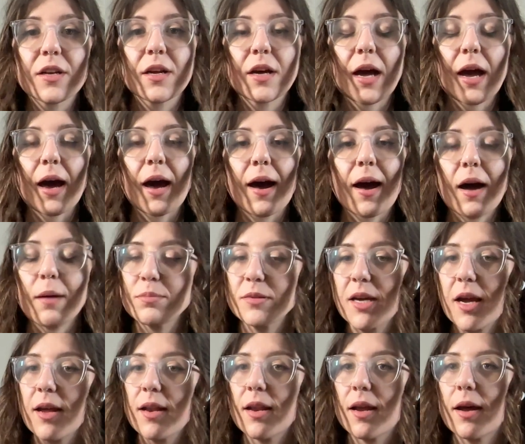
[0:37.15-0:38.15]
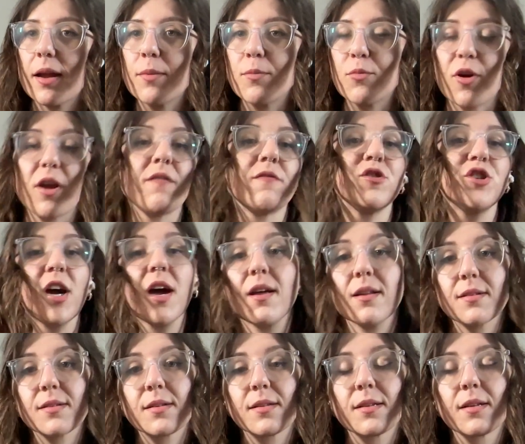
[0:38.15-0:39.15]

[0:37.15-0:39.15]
update and brief chat.